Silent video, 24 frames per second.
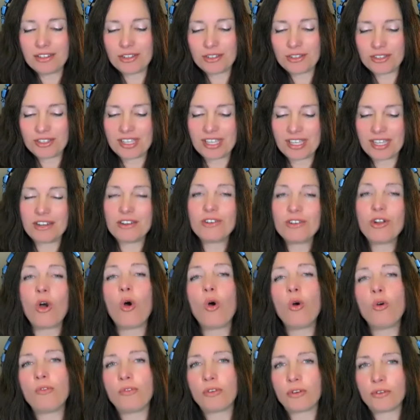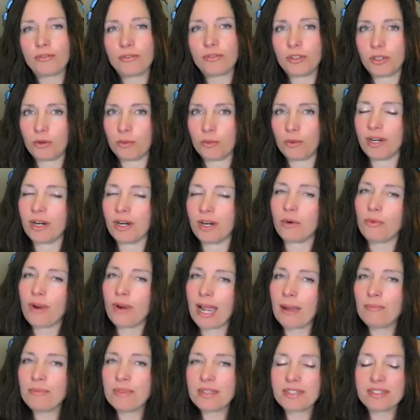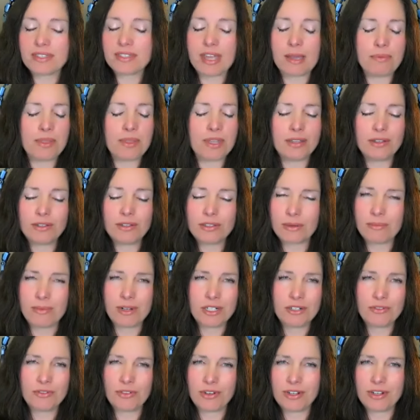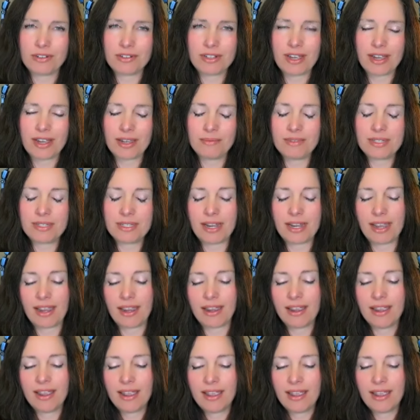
to just get an overview. We're going to wrap this up. Thank you so much for your time today.